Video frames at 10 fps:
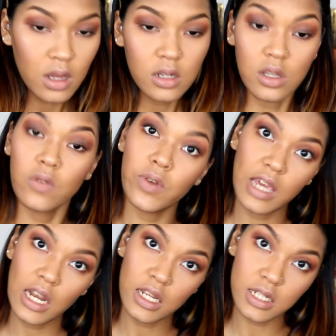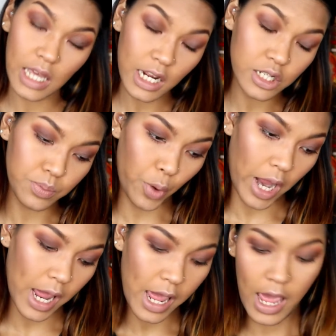Don't forget the setting
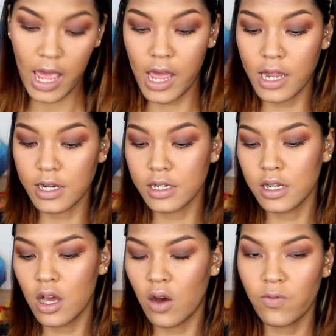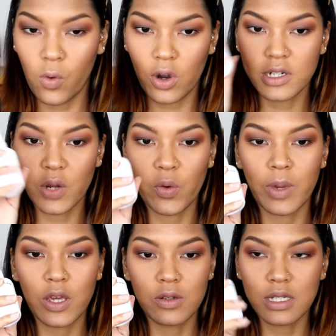spray, and of course I will
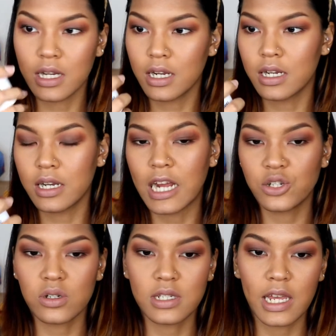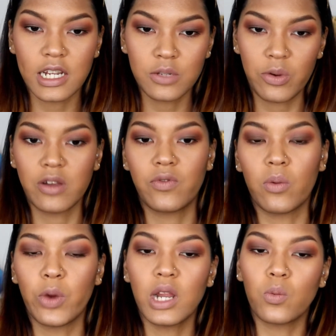be using the natural setting spray
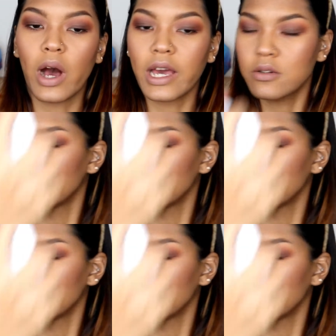from Wet n Wild.